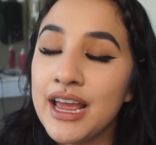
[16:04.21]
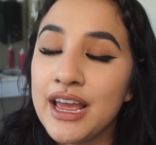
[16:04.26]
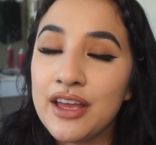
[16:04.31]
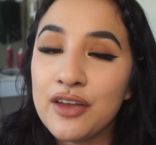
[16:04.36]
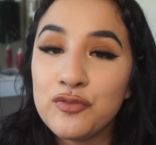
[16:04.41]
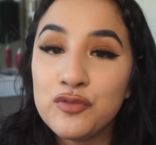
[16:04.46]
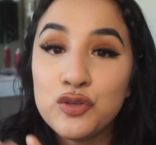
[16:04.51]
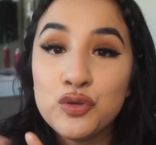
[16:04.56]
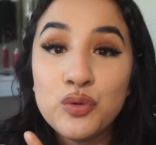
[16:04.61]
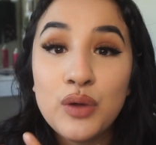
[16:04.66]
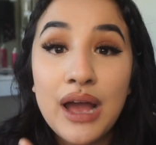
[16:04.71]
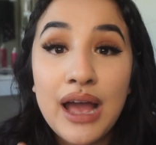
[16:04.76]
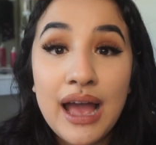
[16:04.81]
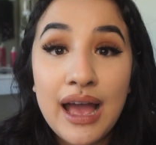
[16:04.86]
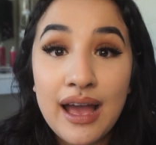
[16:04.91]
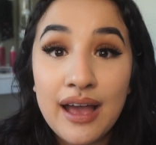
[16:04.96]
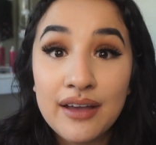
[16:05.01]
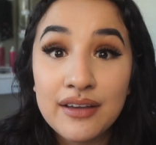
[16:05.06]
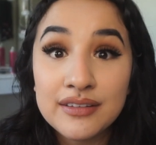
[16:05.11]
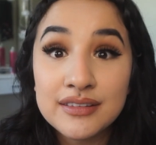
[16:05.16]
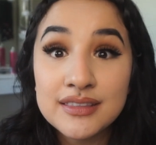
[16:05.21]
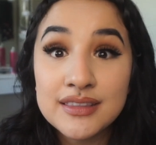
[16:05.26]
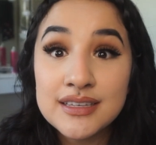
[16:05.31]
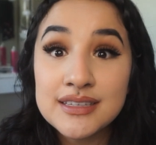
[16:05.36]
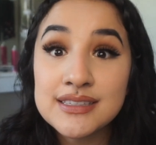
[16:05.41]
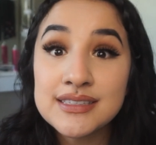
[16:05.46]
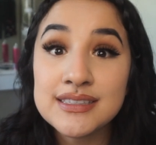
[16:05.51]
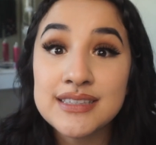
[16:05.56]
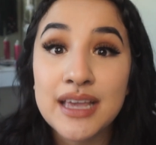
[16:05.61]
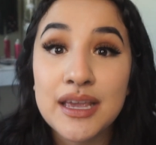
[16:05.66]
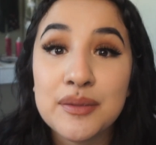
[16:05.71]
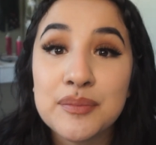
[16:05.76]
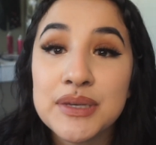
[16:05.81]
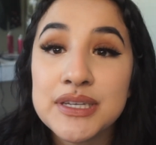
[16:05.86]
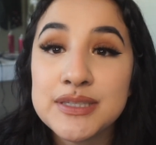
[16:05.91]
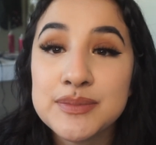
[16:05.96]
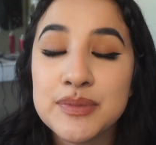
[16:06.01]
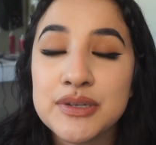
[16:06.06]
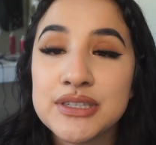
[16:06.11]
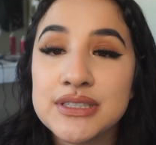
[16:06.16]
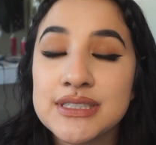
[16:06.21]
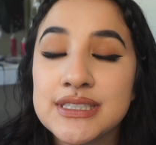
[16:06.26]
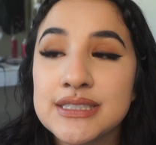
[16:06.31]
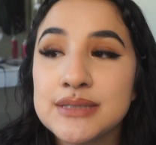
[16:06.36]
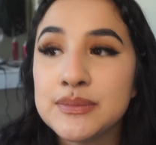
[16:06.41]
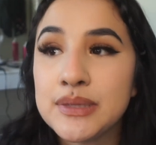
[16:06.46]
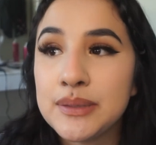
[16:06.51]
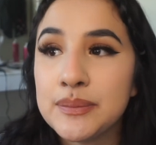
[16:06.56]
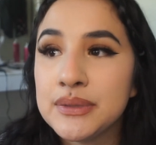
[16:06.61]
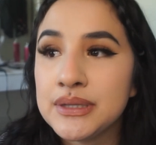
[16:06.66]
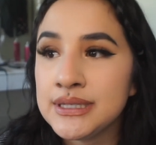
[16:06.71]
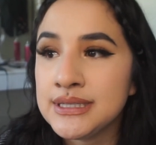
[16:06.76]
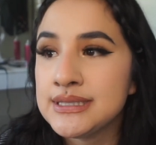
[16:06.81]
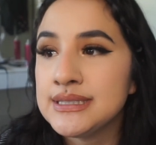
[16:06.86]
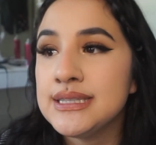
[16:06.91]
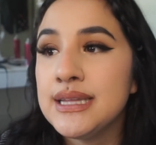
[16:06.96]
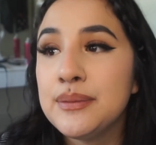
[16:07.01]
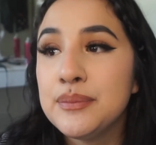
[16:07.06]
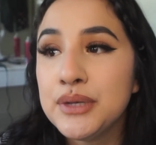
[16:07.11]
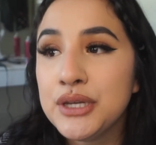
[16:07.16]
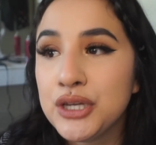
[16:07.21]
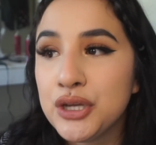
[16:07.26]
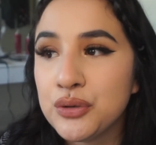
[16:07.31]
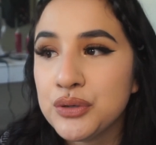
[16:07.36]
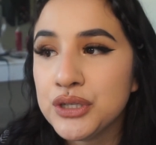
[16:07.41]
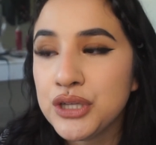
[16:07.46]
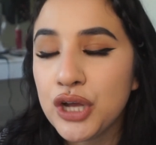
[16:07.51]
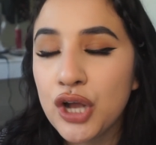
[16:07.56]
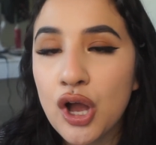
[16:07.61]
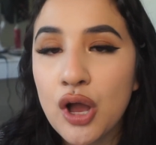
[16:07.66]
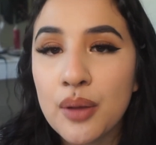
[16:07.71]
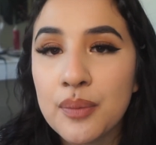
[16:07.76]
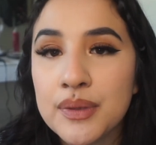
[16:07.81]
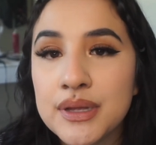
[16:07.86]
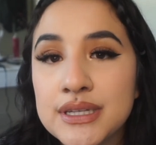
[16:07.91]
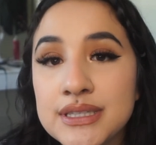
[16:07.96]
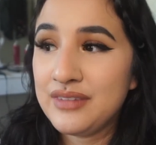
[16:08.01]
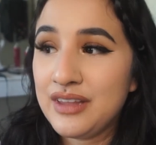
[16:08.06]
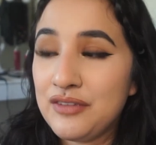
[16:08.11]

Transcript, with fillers: If you had the same experience as me, please let me know in the comments.